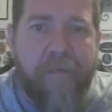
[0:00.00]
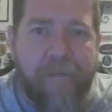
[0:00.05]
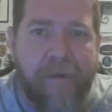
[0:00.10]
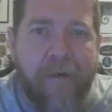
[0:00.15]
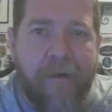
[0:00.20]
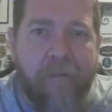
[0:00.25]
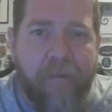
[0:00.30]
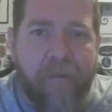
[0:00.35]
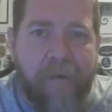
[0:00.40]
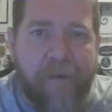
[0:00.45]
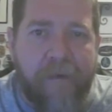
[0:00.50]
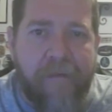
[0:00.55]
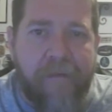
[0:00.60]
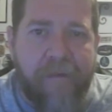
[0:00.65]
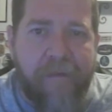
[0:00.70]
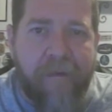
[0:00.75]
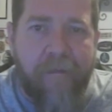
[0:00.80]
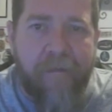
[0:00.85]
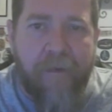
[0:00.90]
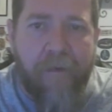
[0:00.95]
did
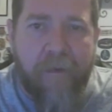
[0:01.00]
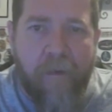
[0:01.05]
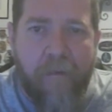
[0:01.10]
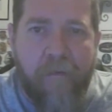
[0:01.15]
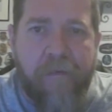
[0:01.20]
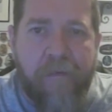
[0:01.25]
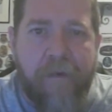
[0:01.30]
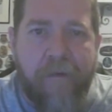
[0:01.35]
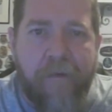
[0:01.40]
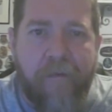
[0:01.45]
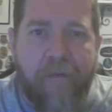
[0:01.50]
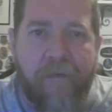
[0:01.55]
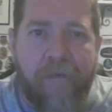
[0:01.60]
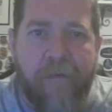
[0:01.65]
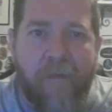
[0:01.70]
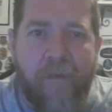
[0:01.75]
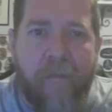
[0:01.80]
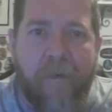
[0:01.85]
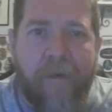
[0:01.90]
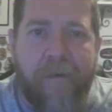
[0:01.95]
redesign the nose gears
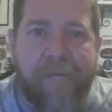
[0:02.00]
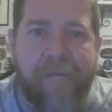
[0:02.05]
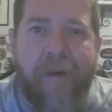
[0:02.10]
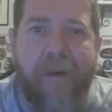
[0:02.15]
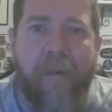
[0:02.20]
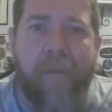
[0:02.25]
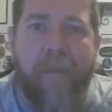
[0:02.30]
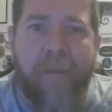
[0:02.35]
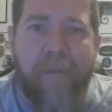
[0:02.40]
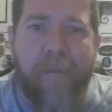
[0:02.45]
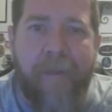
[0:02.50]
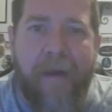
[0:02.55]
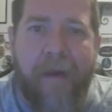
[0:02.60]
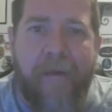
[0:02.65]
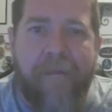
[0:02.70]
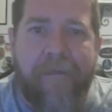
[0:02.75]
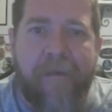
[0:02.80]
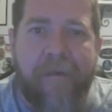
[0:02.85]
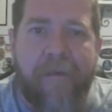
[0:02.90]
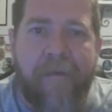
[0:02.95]
somewhat to help
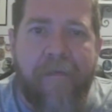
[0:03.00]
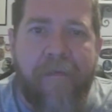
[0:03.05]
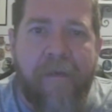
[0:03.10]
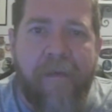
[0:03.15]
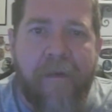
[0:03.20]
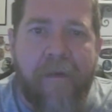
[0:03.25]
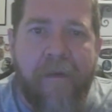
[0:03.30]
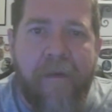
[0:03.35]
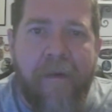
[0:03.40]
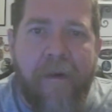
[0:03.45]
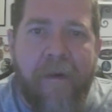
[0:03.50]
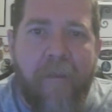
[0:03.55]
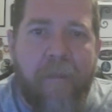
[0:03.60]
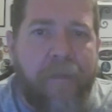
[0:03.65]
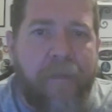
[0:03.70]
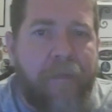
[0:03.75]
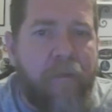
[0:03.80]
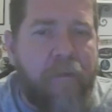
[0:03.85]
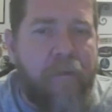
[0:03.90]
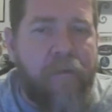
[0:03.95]
combat this,
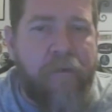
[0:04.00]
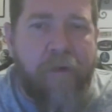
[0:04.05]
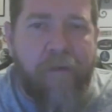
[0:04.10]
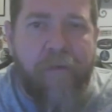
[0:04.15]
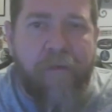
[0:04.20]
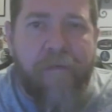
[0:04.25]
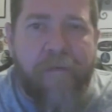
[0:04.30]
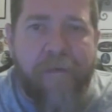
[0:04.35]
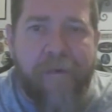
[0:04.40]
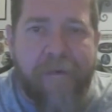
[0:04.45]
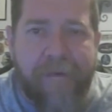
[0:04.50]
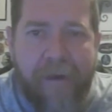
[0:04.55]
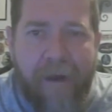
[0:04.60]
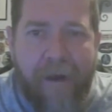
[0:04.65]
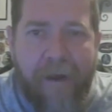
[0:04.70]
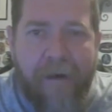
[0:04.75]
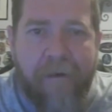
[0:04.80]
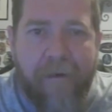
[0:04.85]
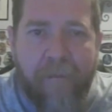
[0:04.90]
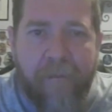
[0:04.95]
but those changes did
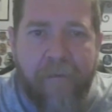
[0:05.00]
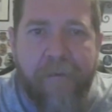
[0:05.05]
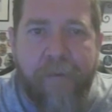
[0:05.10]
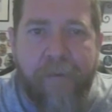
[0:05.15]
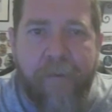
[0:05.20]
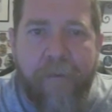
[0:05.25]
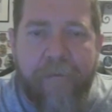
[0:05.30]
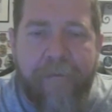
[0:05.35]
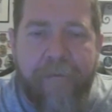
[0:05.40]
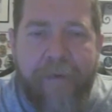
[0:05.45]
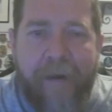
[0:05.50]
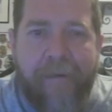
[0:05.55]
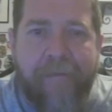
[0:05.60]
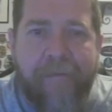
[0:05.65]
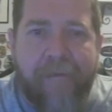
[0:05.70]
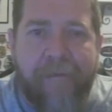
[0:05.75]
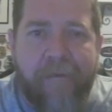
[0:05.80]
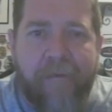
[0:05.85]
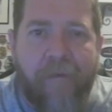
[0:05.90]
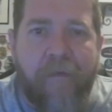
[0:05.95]
not go into effect
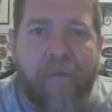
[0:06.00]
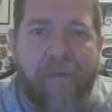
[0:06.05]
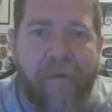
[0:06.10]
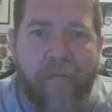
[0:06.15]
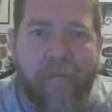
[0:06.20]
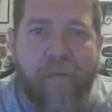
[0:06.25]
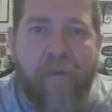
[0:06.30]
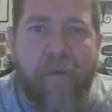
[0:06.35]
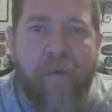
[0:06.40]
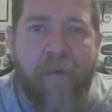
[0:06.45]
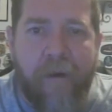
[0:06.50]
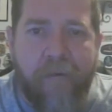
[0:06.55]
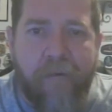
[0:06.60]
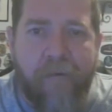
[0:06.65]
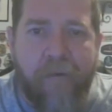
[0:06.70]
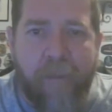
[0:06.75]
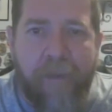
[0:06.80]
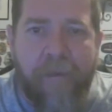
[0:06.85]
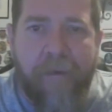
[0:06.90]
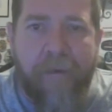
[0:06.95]
until several
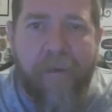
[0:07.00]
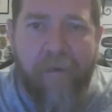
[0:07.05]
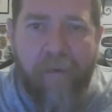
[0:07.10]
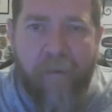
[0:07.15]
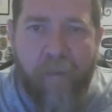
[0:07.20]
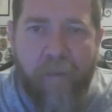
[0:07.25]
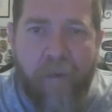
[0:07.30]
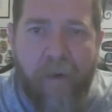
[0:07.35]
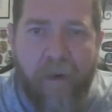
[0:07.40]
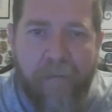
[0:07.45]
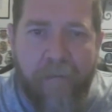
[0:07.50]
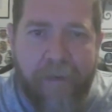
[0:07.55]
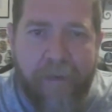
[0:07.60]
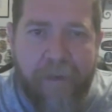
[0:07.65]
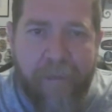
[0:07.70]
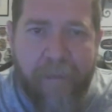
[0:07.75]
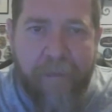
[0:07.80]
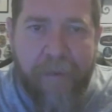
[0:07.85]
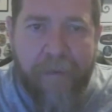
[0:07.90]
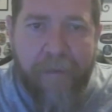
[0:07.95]
hundred planes were
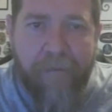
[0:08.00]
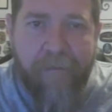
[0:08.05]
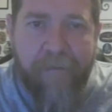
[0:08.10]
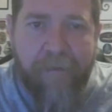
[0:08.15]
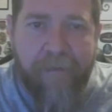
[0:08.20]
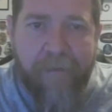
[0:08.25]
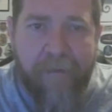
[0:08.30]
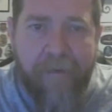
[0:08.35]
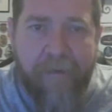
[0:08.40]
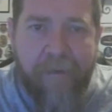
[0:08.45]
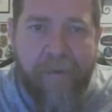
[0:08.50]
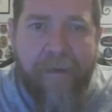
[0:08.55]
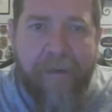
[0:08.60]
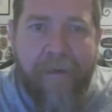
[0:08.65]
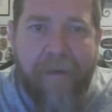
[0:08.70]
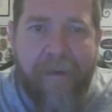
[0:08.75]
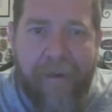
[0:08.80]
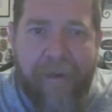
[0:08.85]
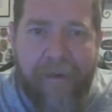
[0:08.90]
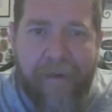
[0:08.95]
already built.
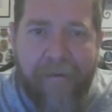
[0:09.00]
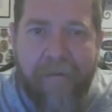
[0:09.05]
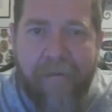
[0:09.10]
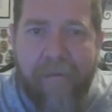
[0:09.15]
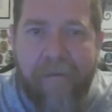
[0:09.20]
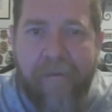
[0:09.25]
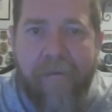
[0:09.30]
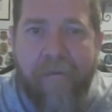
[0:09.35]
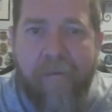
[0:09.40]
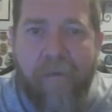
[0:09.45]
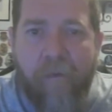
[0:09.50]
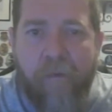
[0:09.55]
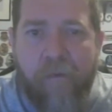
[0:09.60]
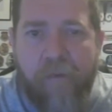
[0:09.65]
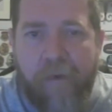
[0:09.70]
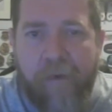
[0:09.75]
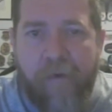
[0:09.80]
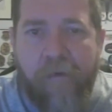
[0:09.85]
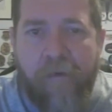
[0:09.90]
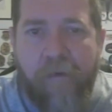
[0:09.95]
And those
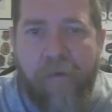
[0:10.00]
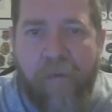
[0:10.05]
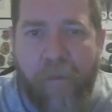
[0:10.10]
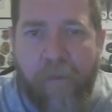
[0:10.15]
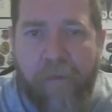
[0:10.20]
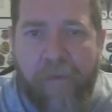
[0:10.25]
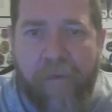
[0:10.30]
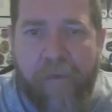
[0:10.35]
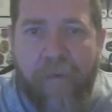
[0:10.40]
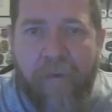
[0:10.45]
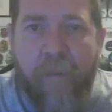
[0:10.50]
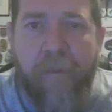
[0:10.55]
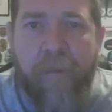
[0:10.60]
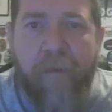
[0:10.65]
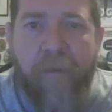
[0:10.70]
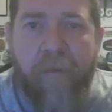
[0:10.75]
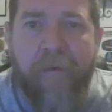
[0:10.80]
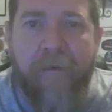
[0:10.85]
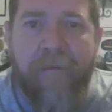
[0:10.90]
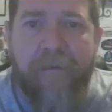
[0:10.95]
changes were still
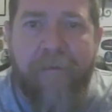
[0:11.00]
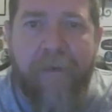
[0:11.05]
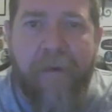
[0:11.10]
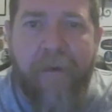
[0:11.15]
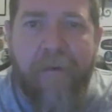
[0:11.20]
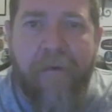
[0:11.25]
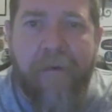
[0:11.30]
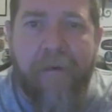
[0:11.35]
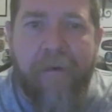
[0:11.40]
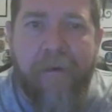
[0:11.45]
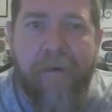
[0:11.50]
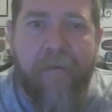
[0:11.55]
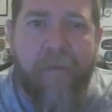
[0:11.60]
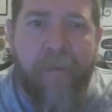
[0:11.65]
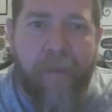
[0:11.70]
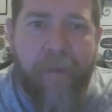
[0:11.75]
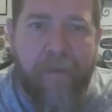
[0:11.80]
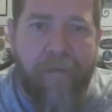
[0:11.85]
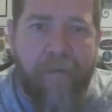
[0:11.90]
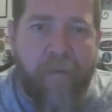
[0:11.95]
prone to failure if
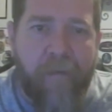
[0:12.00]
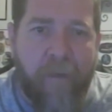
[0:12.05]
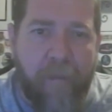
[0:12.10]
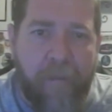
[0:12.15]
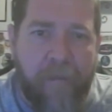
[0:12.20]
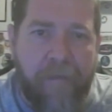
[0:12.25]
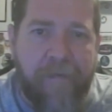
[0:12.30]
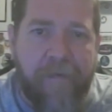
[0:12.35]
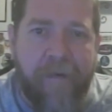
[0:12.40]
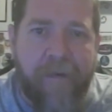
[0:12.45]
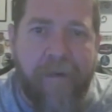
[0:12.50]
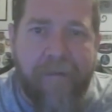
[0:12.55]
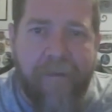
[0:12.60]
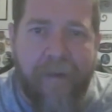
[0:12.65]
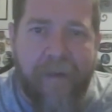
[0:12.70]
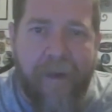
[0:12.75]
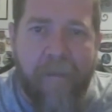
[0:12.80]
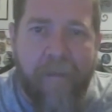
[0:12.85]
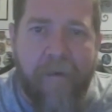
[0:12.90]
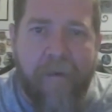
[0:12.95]
pins were missing,
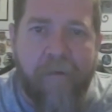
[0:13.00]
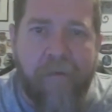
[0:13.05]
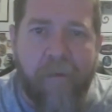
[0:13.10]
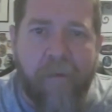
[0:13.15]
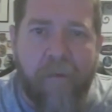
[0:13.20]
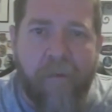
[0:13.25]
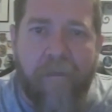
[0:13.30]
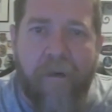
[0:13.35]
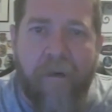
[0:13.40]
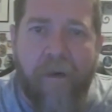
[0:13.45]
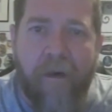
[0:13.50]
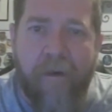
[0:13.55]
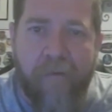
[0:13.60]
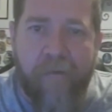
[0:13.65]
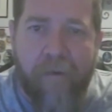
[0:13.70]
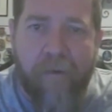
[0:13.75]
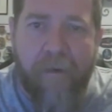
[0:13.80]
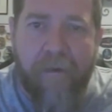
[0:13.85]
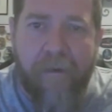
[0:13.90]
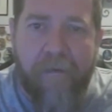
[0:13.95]
damaged, or the
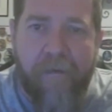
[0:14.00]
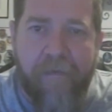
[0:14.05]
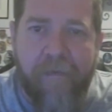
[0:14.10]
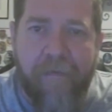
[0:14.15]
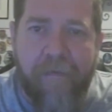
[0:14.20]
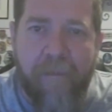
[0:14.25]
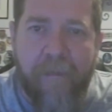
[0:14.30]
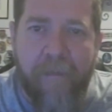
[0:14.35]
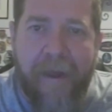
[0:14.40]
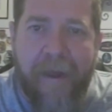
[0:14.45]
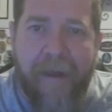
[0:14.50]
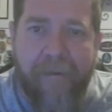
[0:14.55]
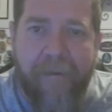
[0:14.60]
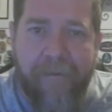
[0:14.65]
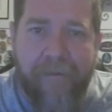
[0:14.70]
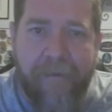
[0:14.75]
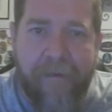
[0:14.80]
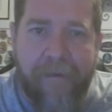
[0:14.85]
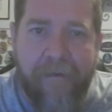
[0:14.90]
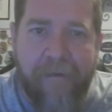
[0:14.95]
hydraulic system had a
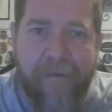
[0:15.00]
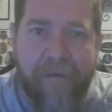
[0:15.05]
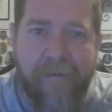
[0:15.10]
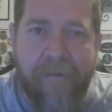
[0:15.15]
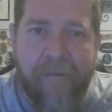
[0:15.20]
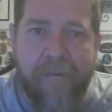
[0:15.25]
leak.